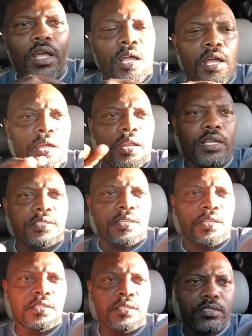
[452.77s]
And I
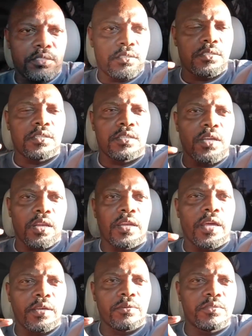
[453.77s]
seen the young
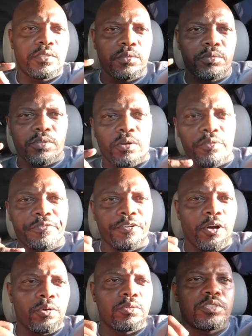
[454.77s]
lady. She was on the
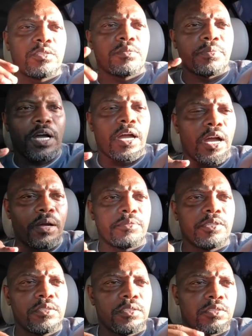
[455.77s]
phone. She was behind
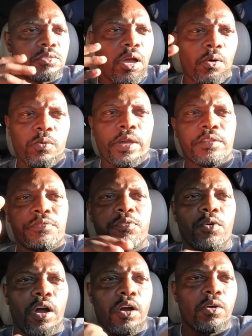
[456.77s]
me. So I waited
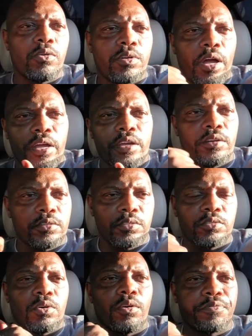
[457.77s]
for her. I held the
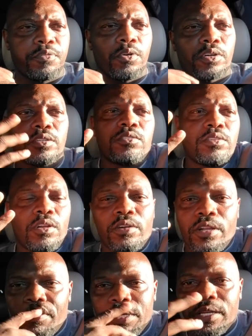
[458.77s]
door for her. Because you know
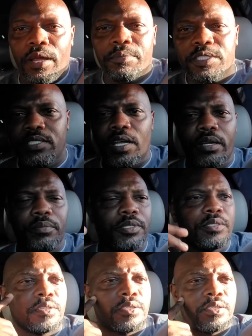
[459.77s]
that I'm a gentleman.
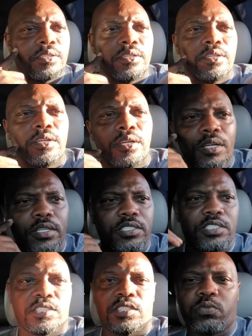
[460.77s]

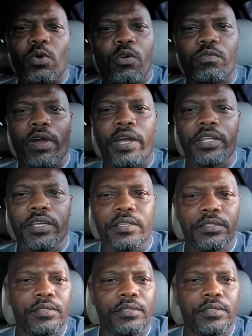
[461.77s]
She just walked right in.